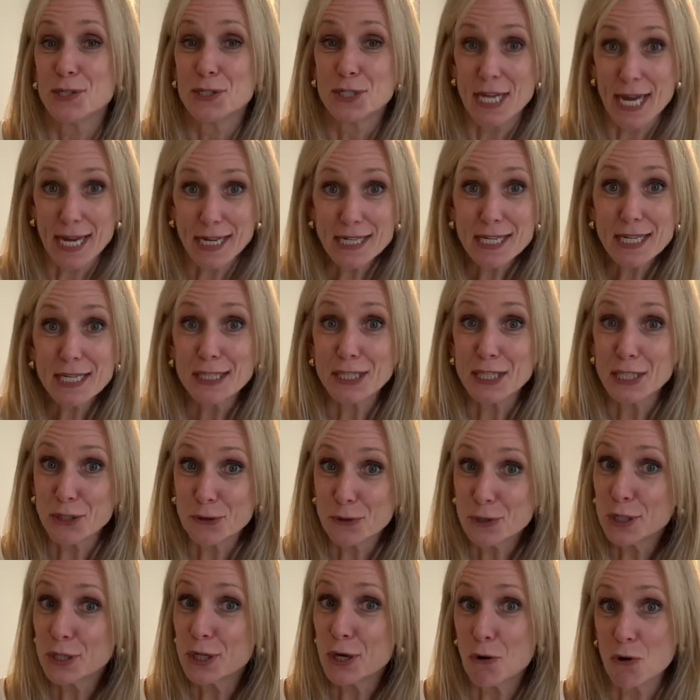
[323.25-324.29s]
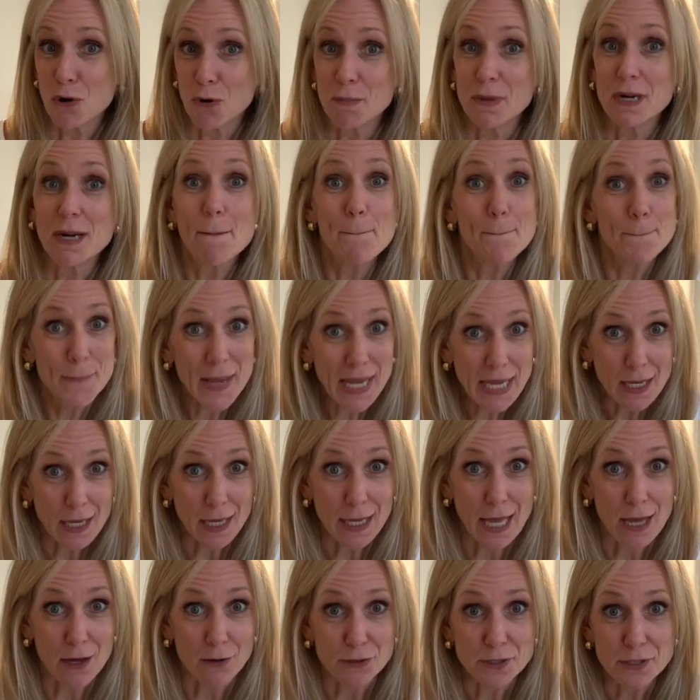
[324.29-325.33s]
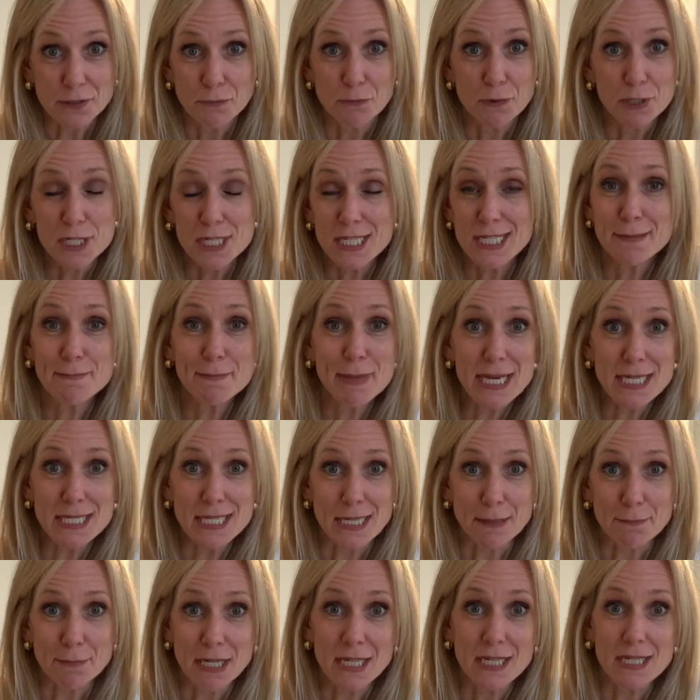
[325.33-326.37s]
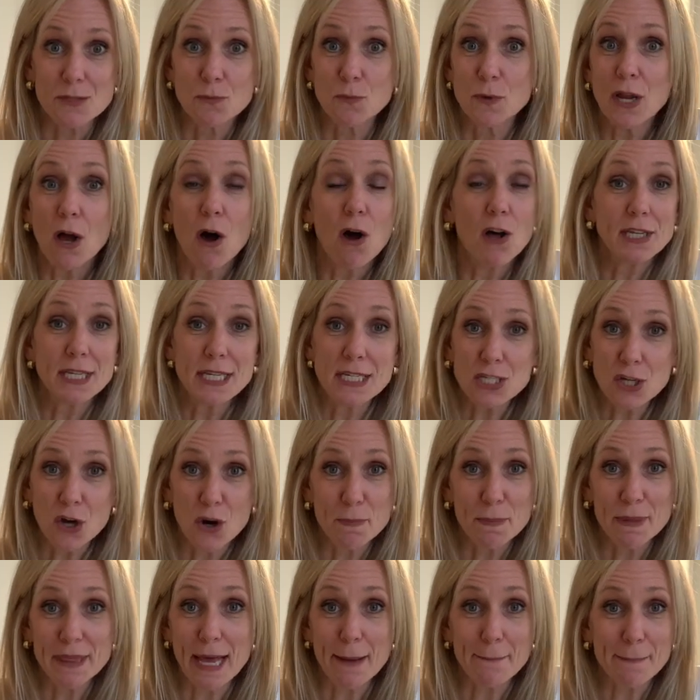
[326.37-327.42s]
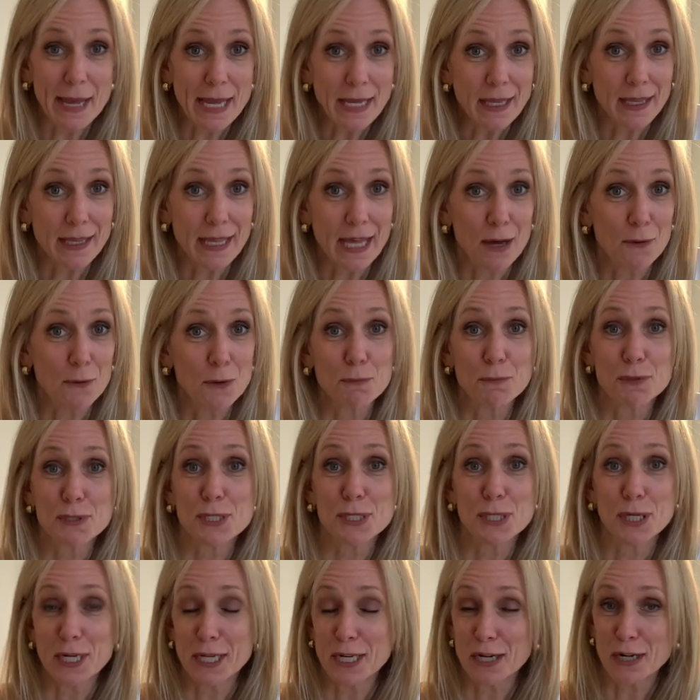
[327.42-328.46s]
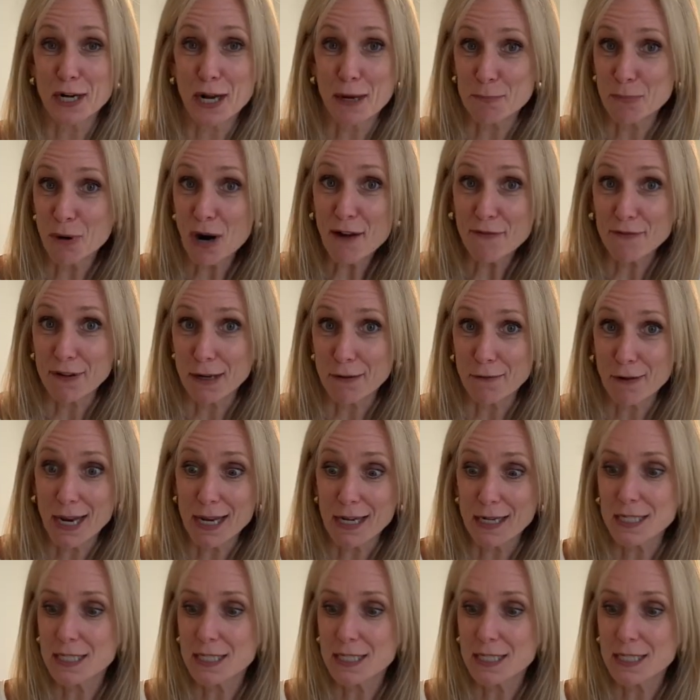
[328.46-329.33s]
technically you could go open a bank account, which is amazing because we all need to open that bank account when we're starting a nonprofit, right?